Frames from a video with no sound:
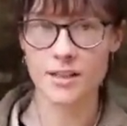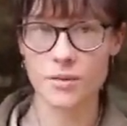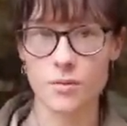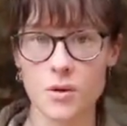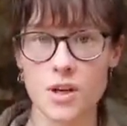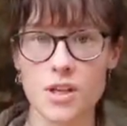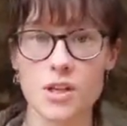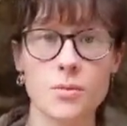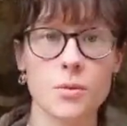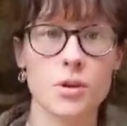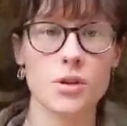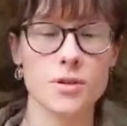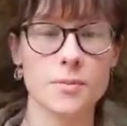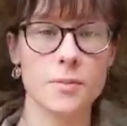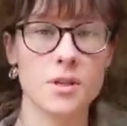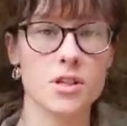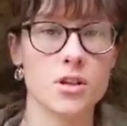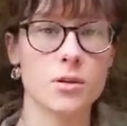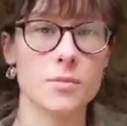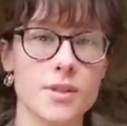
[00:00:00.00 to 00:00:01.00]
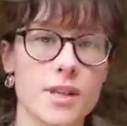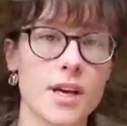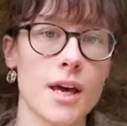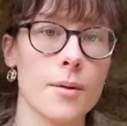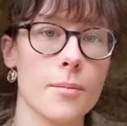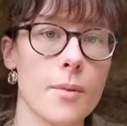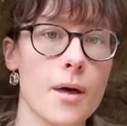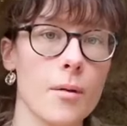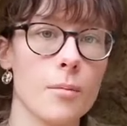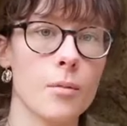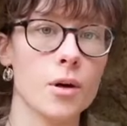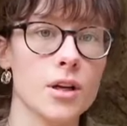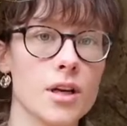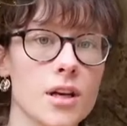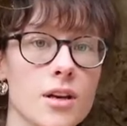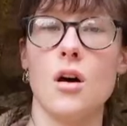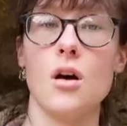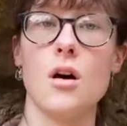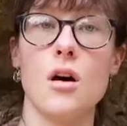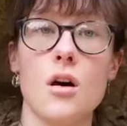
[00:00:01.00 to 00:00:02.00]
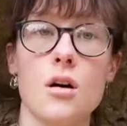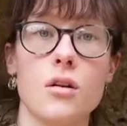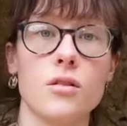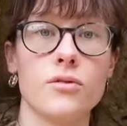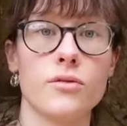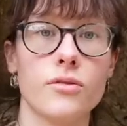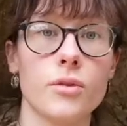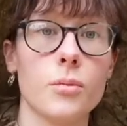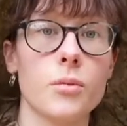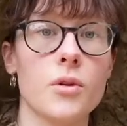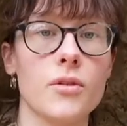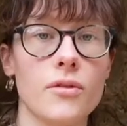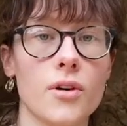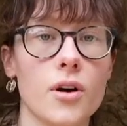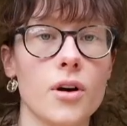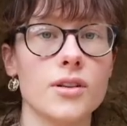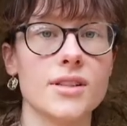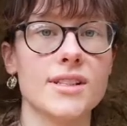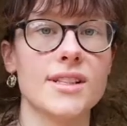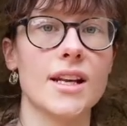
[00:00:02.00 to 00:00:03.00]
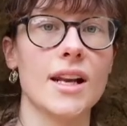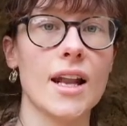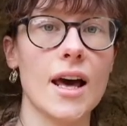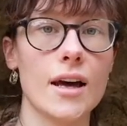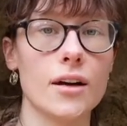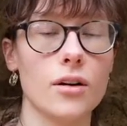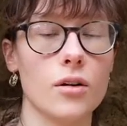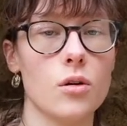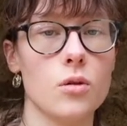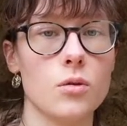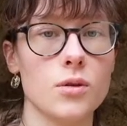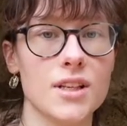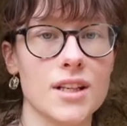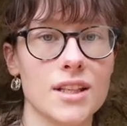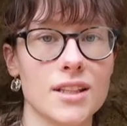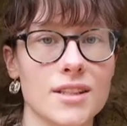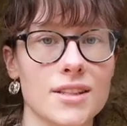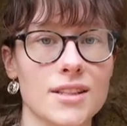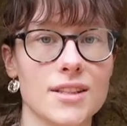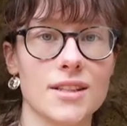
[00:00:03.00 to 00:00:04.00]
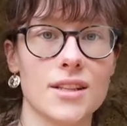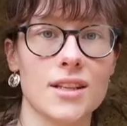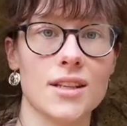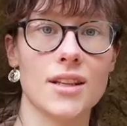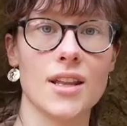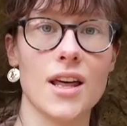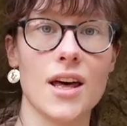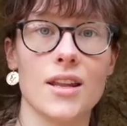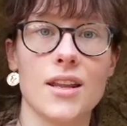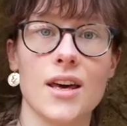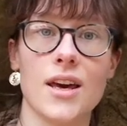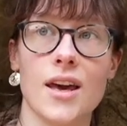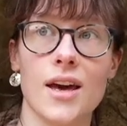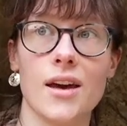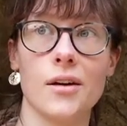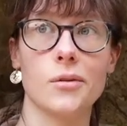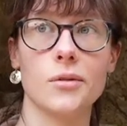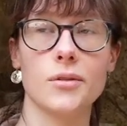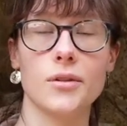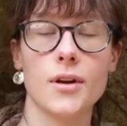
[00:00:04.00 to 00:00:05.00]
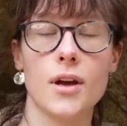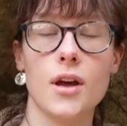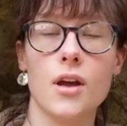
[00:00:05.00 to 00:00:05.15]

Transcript: in which most bishops kept their money, earned from the vast land holdings that they held.